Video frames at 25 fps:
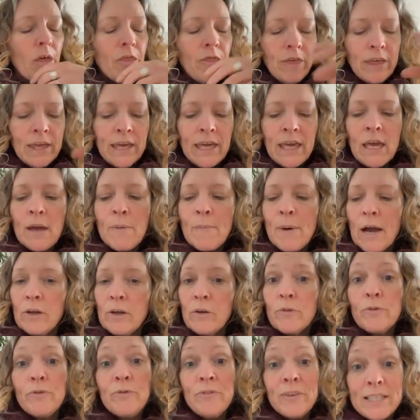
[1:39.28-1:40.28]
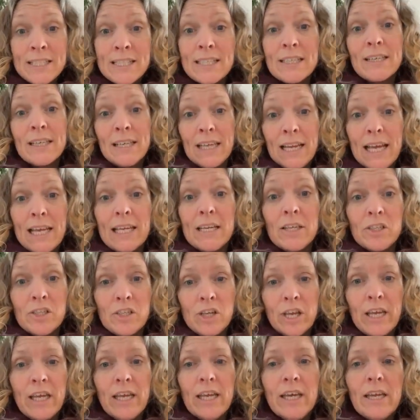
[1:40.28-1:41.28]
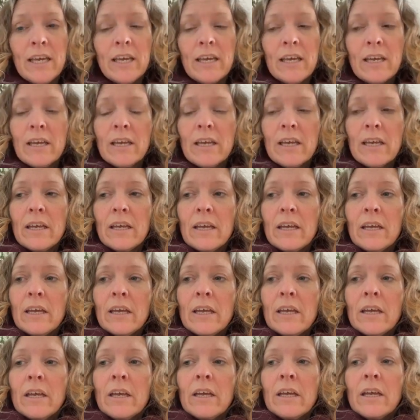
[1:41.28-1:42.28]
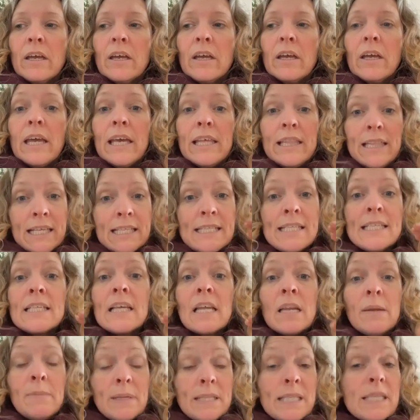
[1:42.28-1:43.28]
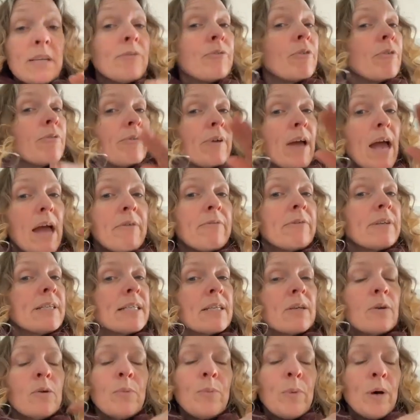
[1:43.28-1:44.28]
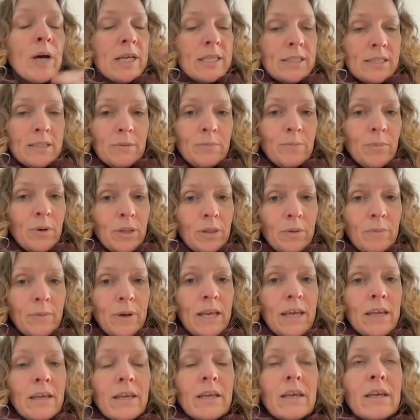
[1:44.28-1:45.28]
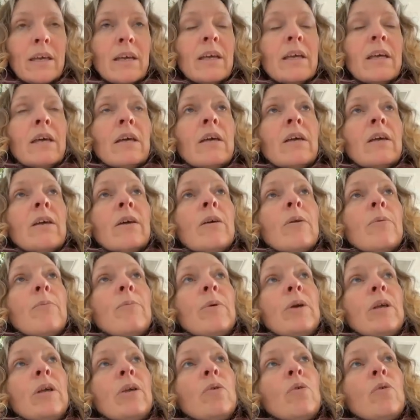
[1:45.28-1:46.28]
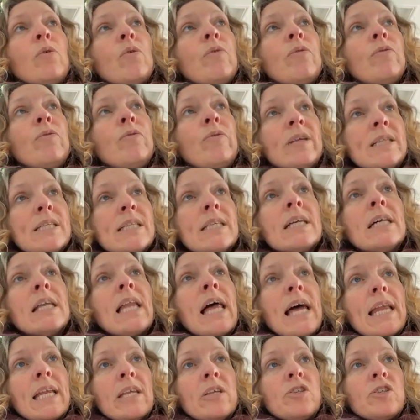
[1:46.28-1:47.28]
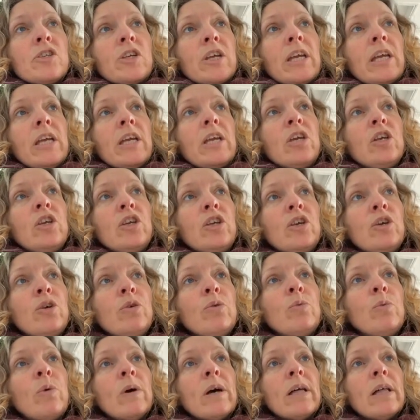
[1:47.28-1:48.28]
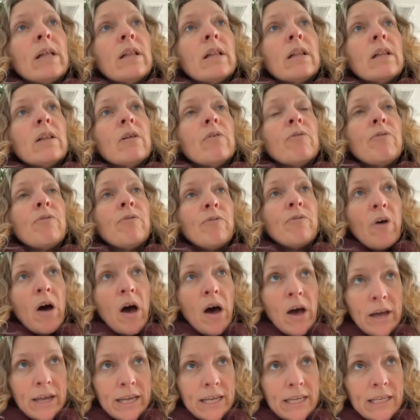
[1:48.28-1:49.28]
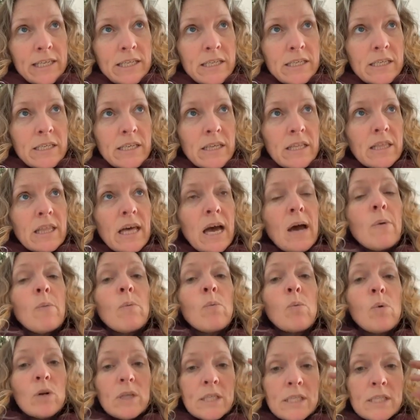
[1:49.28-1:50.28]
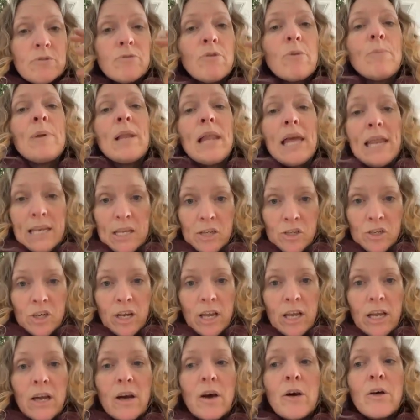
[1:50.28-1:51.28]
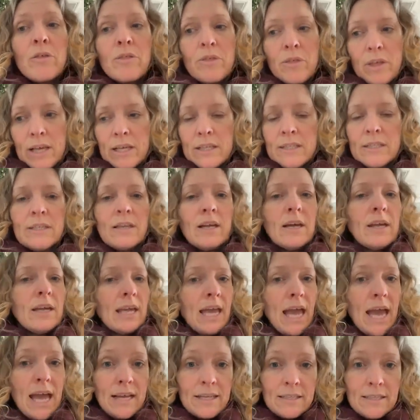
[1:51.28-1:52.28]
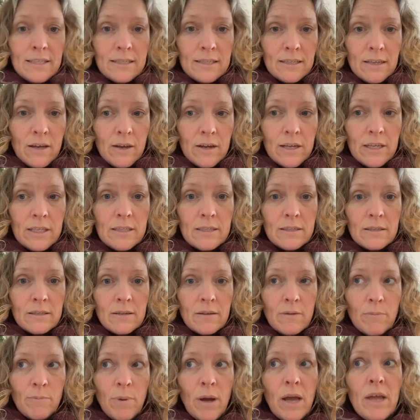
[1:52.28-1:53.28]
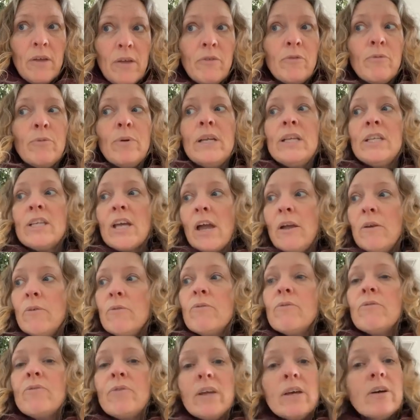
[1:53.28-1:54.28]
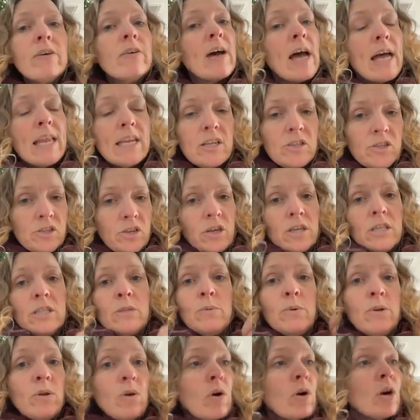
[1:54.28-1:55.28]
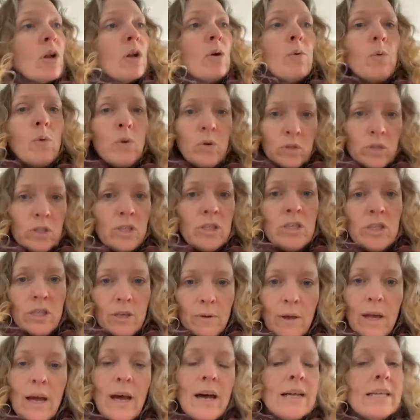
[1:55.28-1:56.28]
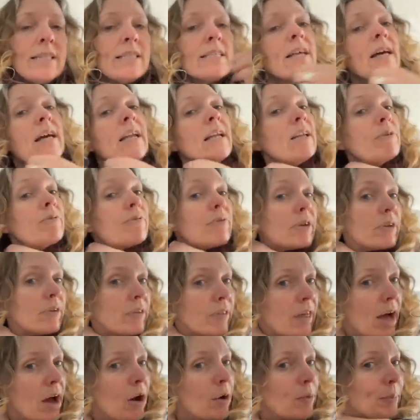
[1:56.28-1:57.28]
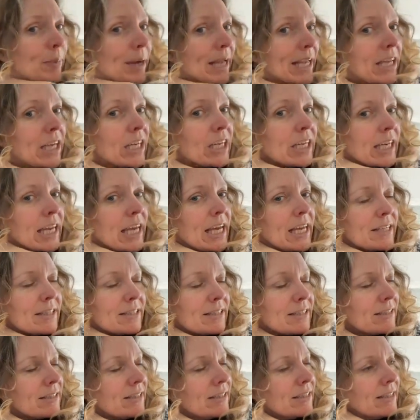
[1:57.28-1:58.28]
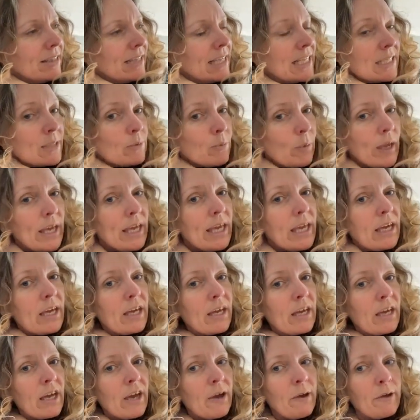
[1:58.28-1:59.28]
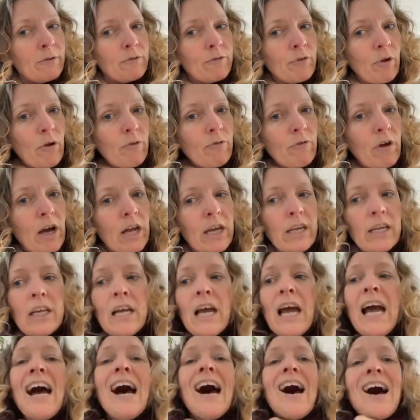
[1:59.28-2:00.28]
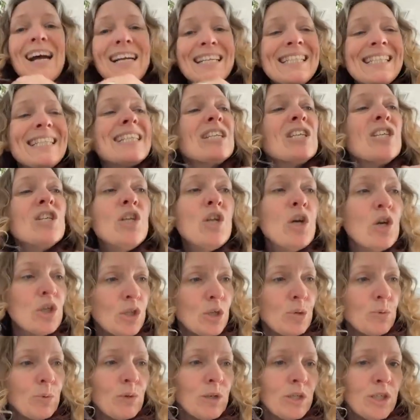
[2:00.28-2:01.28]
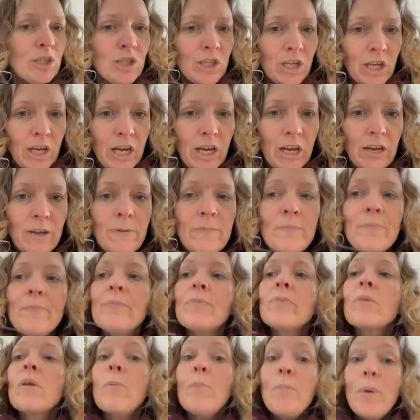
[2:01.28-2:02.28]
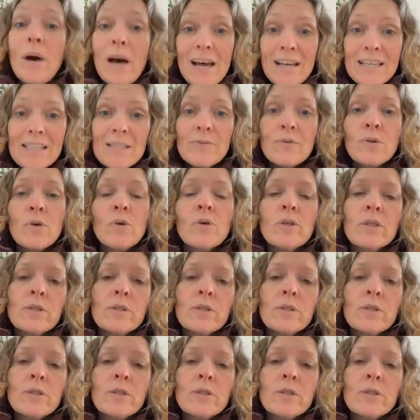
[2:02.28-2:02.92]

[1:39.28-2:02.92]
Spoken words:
thinking about your physical energy, this is going to be different for every single person, by the way. But your physical energy, you will find that what is replenishing are things like exercise. But if we don't feel energized, we're not going to want to do it. I certainly feel that. Oh my goodness, this week, going for a run, I did not want to go. But of